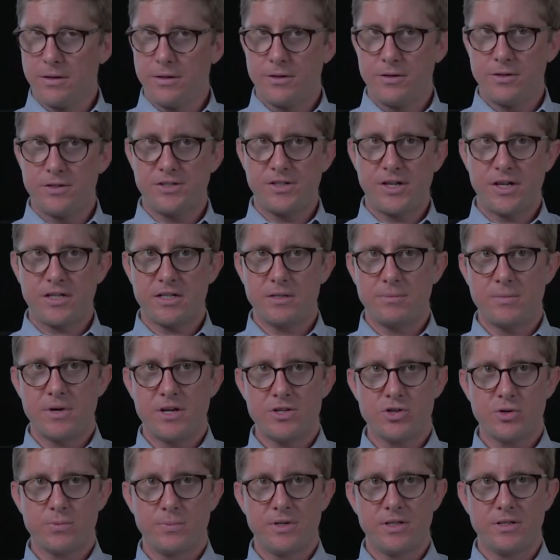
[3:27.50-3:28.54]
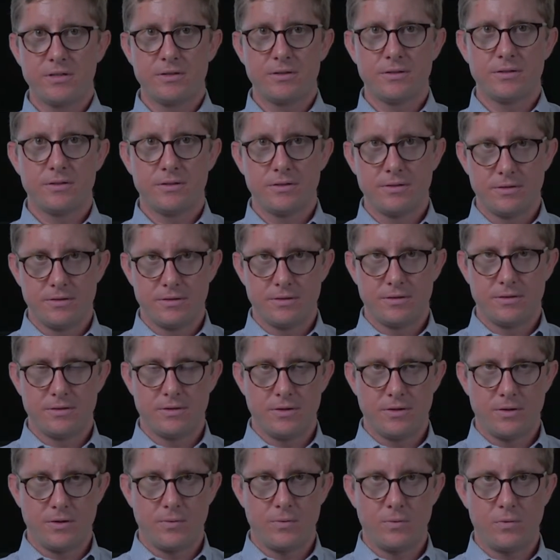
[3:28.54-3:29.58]
The second measurement
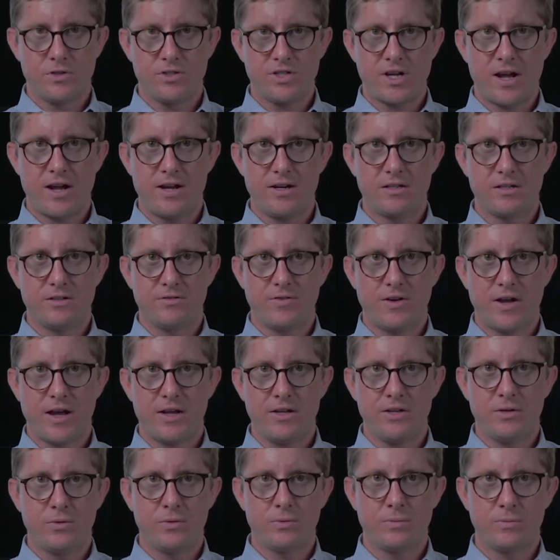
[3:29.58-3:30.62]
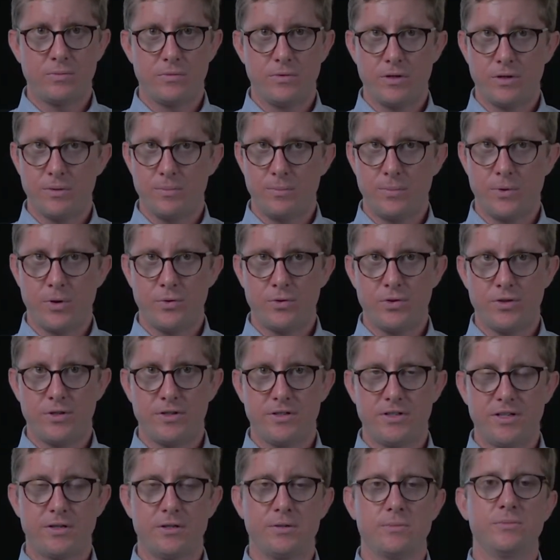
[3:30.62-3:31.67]
was higher in value, both
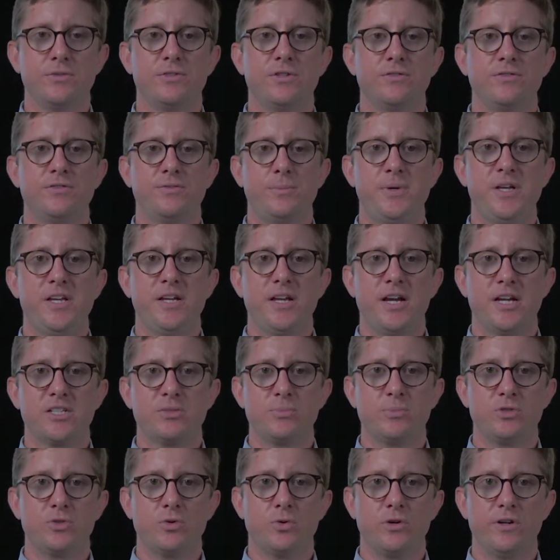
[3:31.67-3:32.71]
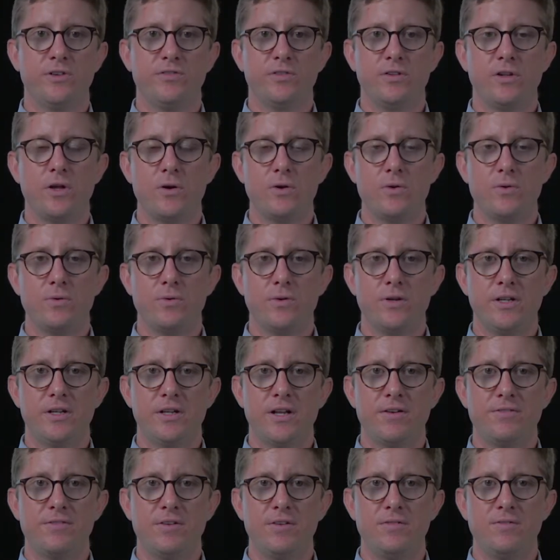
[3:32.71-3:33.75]
in terms of peak expiratory flow and
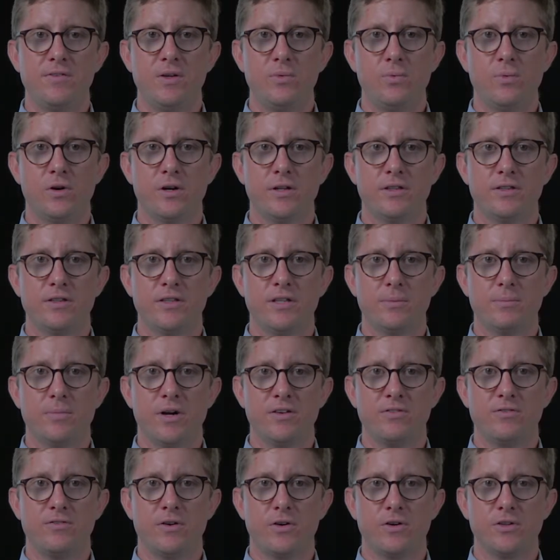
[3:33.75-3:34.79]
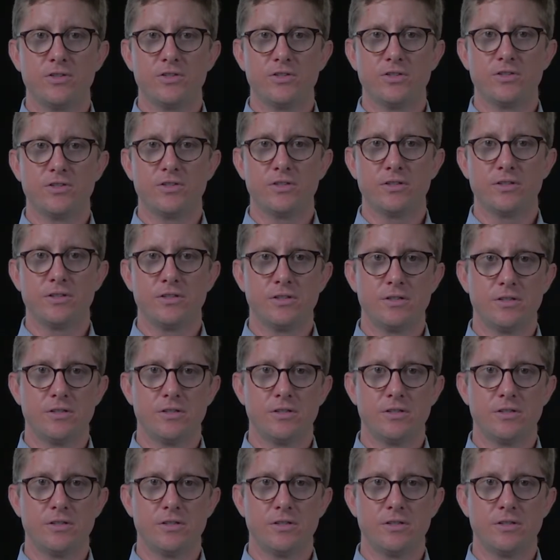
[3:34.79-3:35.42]
FEV1, than my first.